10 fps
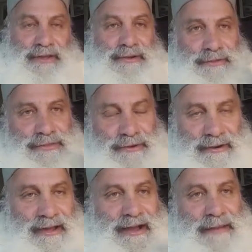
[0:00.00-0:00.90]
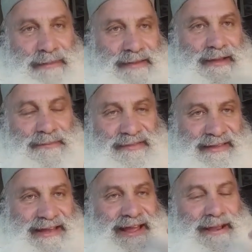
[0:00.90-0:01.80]
Your third eye becomes
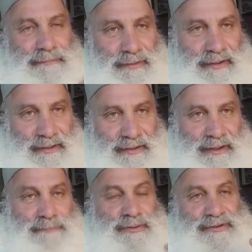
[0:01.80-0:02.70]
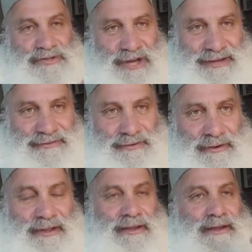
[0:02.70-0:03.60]
the camera
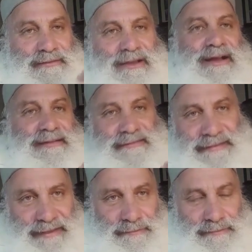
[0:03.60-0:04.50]
projector of God's name.